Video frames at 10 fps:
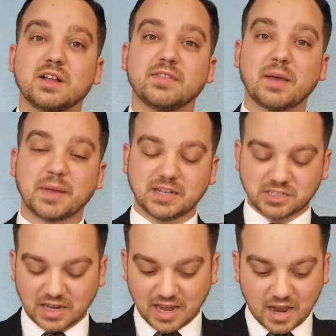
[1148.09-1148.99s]
That means
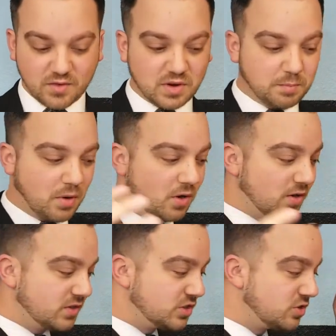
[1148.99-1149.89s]
every part
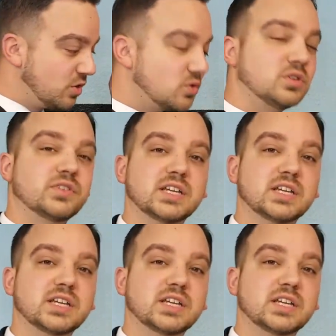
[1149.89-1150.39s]
of the circle of